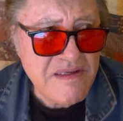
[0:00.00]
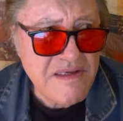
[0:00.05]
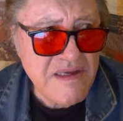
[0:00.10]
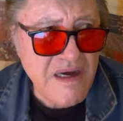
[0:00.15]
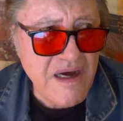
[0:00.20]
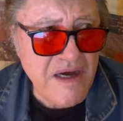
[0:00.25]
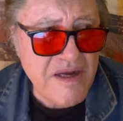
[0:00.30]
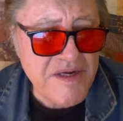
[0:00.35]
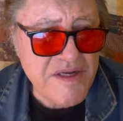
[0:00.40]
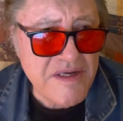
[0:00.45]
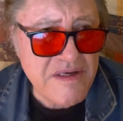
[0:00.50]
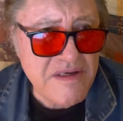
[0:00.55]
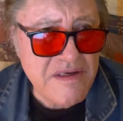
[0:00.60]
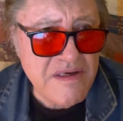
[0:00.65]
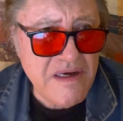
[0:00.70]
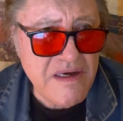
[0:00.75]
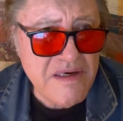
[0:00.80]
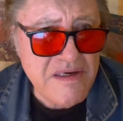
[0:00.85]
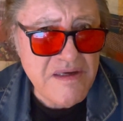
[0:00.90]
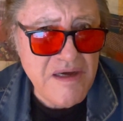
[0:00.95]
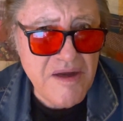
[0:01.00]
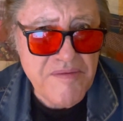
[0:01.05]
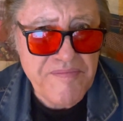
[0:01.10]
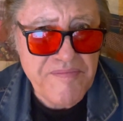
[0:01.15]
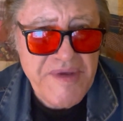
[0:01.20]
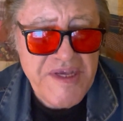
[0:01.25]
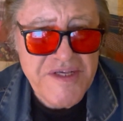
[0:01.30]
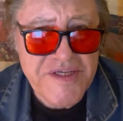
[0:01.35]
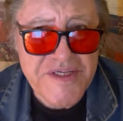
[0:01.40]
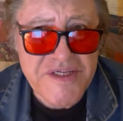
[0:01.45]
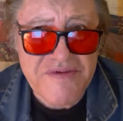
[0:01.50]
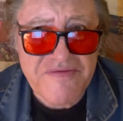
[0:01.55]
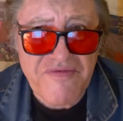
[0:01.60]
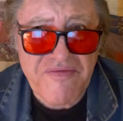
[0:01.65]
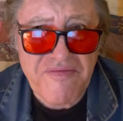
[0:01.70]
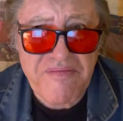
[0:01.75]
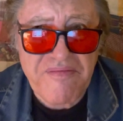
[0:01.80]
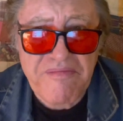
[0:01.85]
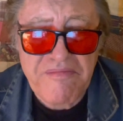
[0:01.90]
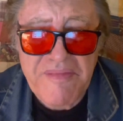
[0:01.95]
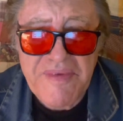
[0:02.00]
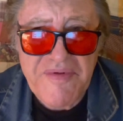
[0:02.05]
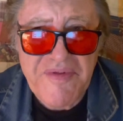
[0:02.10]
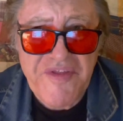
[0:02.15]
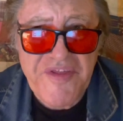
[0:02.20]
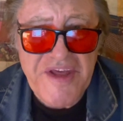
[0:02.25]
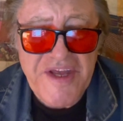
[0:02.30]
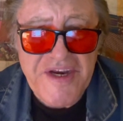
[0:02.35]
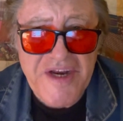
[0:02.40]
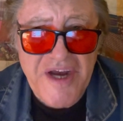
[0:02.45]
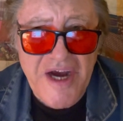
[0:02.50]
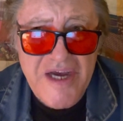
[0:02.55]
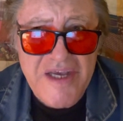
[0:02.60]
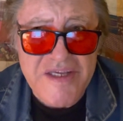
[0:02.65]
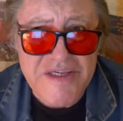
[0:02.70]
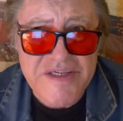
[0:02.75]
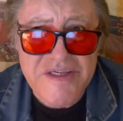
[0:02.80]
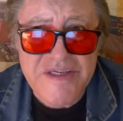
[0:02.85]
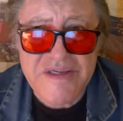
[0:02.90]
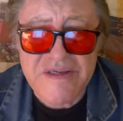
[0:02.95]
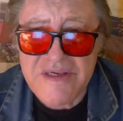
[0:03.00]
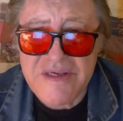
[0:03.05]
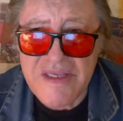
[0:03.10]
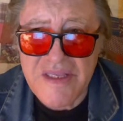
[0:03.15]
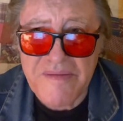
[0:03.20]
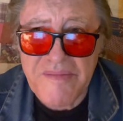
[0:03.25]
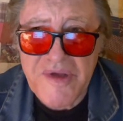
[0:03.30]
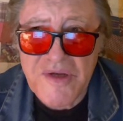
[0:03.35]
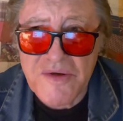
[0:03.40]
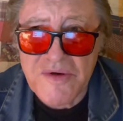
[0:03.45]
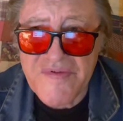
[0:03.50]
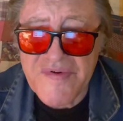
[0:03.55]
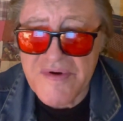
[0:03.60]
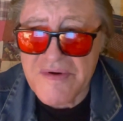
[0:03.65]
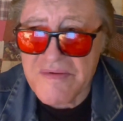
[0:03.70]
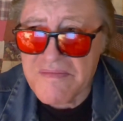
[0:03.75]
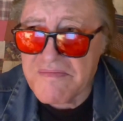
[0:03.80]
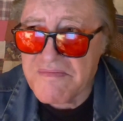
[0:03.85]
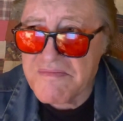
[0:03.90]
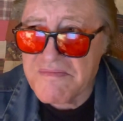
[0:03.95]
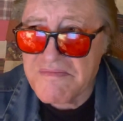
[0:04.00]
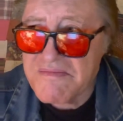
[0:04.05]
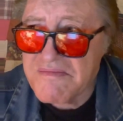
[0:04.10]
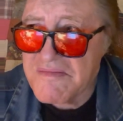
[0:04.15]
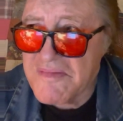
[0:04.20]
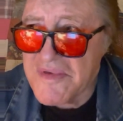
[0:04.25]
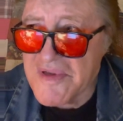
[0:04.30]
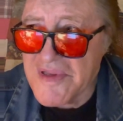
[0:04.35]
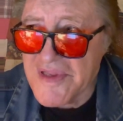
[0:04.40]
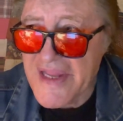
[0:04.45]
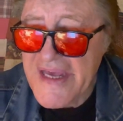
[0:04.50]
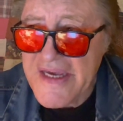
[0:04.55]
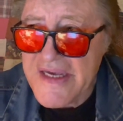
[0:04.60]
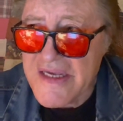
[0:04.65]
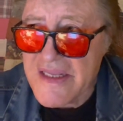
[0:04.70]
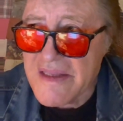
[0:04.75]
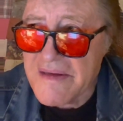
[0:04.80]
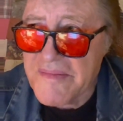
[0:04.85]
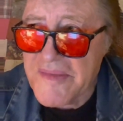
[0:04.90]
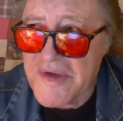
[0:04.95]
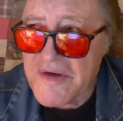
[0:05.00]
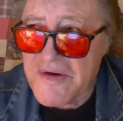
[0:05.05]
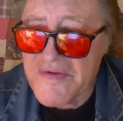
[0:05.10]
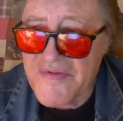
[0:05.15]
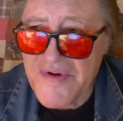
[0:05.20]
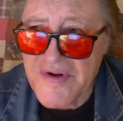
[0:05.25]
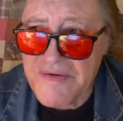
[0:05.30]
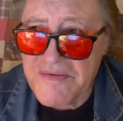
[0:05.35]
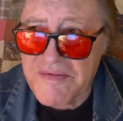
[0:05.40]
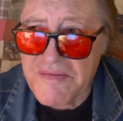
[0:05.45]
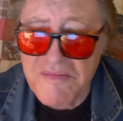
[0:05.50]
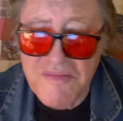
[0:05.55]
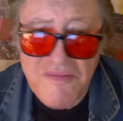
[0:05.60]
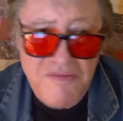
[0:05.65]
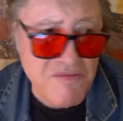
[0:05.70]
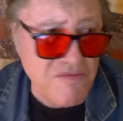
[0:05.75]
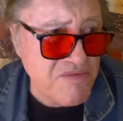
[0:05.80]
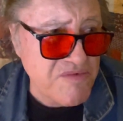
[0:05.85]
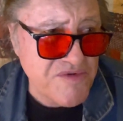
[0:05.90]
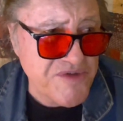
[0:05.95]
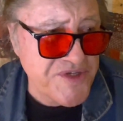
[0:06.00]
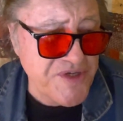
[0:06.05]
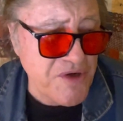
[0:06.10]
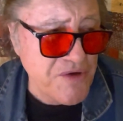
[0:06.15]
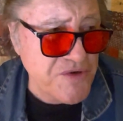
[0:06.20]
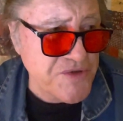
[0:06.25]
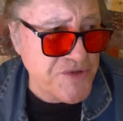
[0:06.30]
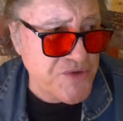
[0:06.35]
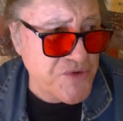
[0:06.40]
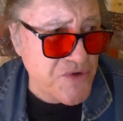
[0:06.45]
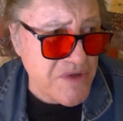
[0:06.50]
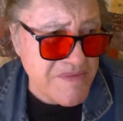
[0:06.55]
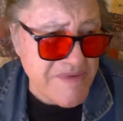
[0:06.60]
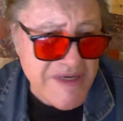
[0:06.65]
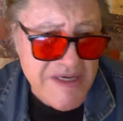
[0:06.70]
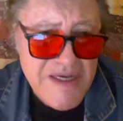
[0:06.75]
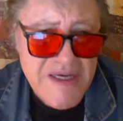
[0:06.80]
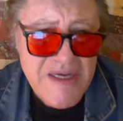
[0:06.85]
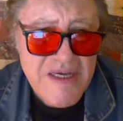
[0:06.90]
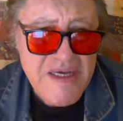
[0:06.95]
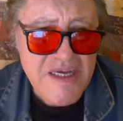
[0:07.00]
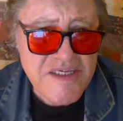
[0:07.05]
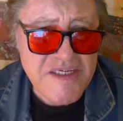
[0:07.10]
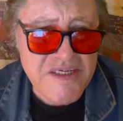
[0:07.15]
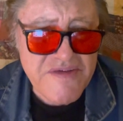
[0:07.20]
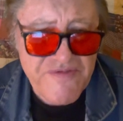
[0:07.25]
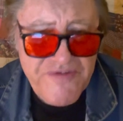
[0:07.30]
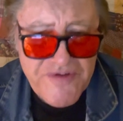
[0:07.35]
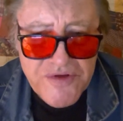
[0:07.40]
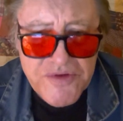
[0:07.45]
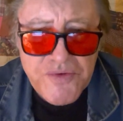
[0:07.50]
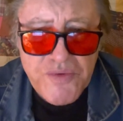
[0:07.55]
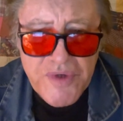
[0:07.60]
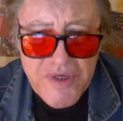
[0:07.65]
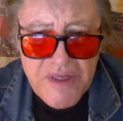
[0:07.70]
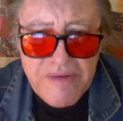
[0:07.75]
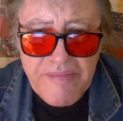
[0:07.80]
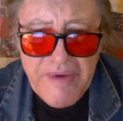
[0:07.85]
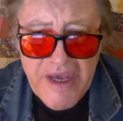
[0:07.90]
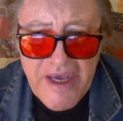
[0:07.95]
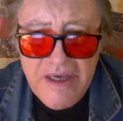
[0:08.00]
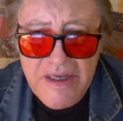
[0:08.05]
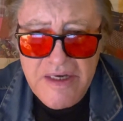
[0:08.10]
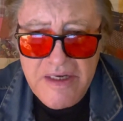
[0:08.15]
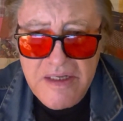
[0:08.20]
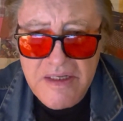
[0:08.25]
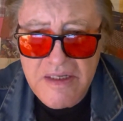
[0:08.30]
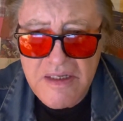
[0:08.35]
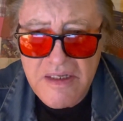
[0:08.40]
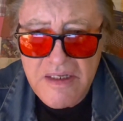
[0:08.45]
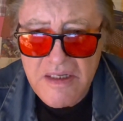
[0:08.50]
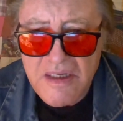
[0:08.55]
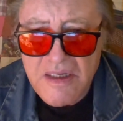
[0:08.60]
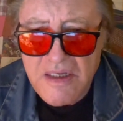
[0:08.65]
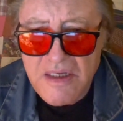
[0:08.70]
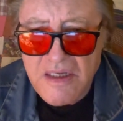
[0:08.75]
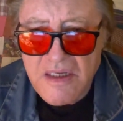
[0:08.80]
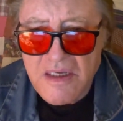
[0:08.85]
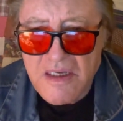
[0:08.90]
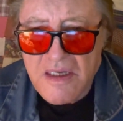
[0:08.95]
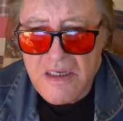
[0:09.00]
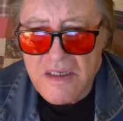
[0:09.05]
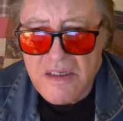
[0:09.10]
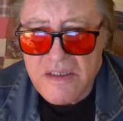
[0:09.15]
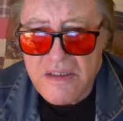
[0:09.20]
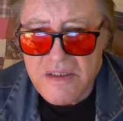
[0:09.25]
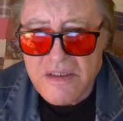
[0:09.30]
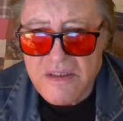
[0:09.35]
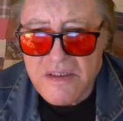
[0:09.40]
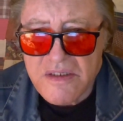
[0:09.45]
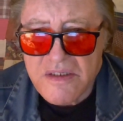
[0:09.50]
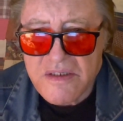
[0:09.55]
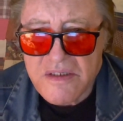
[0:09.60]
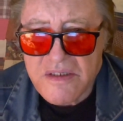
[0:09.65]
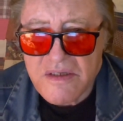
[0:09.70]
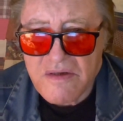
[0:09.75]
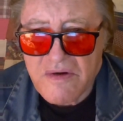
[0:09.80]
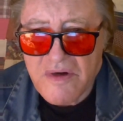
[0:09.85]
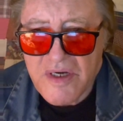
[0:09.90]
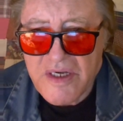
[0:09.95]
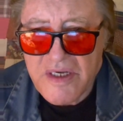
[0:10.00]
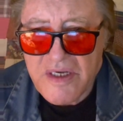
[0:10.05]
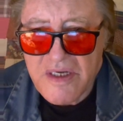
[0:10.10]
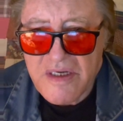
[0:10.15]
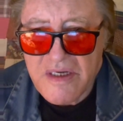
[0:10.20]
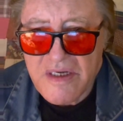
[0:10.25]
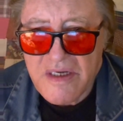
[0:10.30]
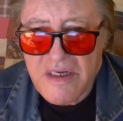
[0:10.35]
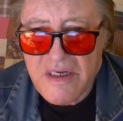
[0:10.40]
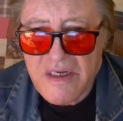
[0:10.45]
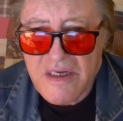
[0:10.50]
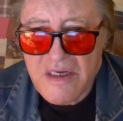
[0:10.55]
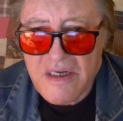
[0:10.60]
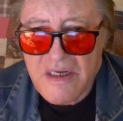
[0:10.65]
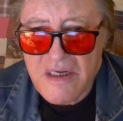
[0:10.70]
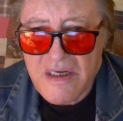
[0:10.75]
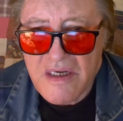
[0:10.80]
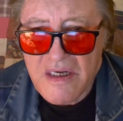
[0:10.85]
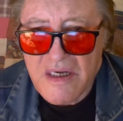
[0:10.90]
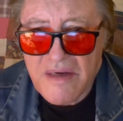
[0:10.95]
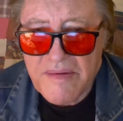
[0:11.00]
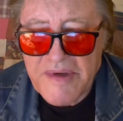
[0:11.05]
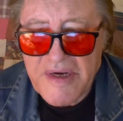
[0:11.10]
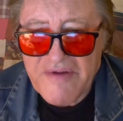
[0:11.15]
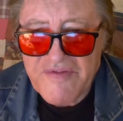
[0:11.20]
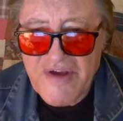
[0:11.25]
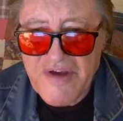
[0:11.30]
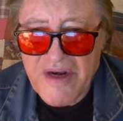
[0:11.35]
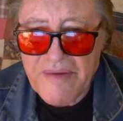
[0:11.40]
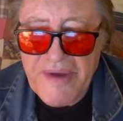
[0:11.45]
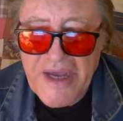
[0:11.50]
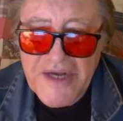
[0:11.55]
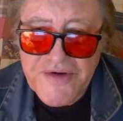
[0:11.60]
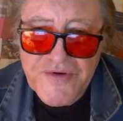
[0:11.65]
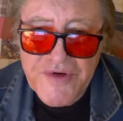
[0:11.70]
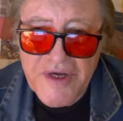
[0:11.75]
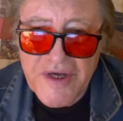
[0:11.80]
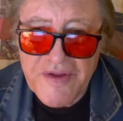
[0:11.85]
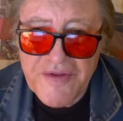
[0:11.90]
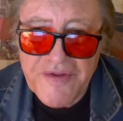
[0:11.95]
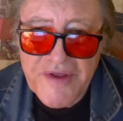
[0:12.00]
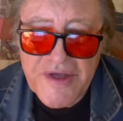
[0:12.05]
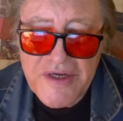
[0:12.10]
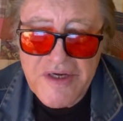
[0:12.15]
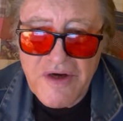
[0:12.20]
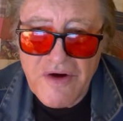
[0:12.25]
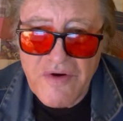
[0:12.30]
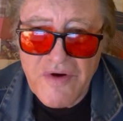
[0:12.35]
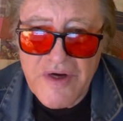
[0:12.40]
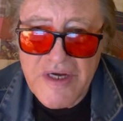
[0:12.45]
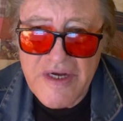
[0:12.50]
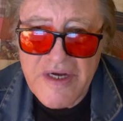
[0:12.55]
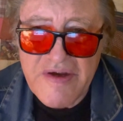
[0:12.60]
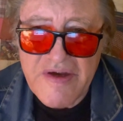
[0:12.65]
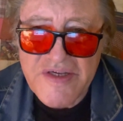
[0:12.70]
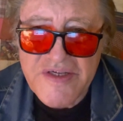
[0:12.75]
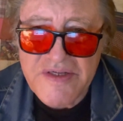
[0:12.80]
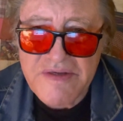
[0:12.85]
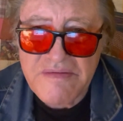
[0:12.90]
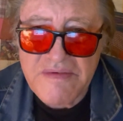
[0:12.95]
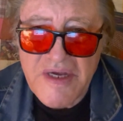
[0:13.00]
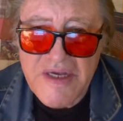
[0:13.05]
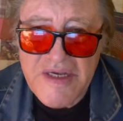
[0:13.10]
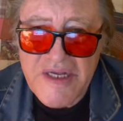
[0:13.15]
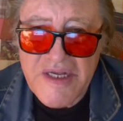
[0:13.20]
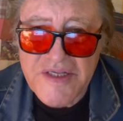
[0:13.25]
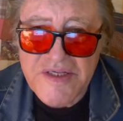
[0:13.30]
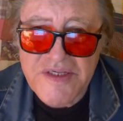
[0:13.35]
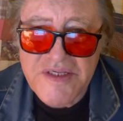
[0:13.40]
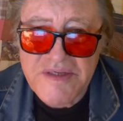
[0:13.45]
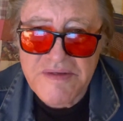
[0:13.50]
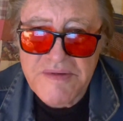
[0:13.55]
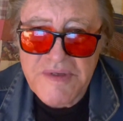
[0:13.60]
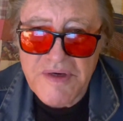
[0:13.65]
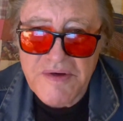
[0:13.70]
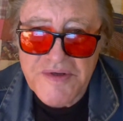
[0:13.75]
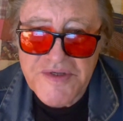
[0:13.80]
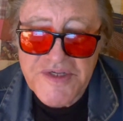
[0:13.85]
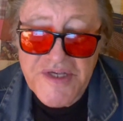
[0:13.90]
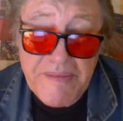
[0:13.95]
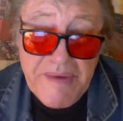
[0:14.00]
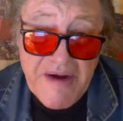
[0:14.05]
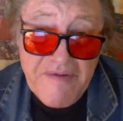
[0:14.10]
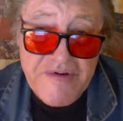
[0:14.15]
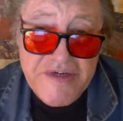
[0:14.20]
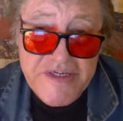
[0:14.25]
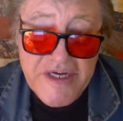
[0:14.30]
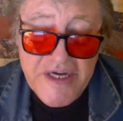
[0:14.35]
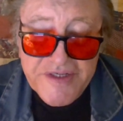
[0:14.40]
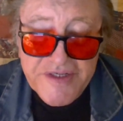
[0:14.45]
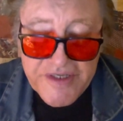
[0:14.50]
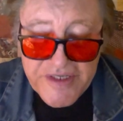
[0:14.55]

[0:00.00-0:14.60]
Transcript: on pieces of thin ice in the middle of a lake, in the middle of a snowstorm. It just feels really bad. So I've got a Patreon thing going. I got some advertising